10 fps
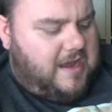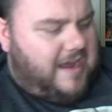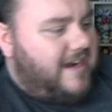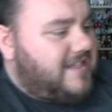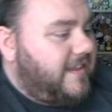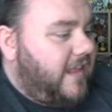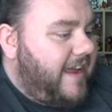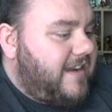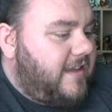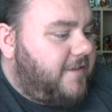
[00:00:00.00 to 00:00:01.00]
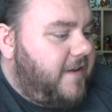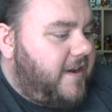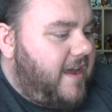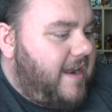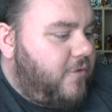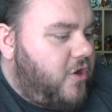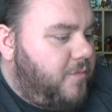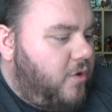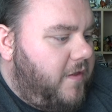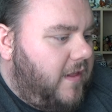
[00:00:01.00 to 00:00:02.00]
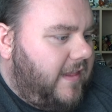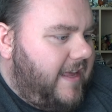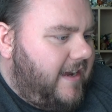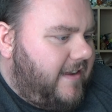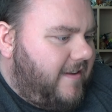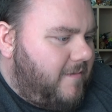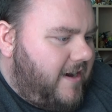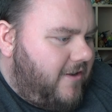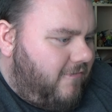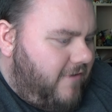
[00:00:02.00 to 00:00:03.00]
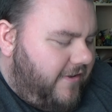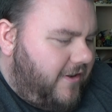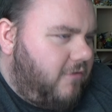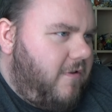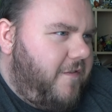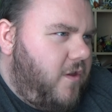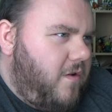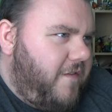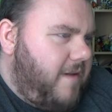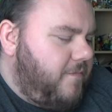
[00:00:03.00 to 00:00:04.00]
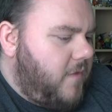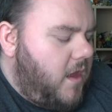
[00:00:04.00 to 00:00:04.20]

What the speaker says: I actually like this figure, and I'm going to put the link to my original review of it.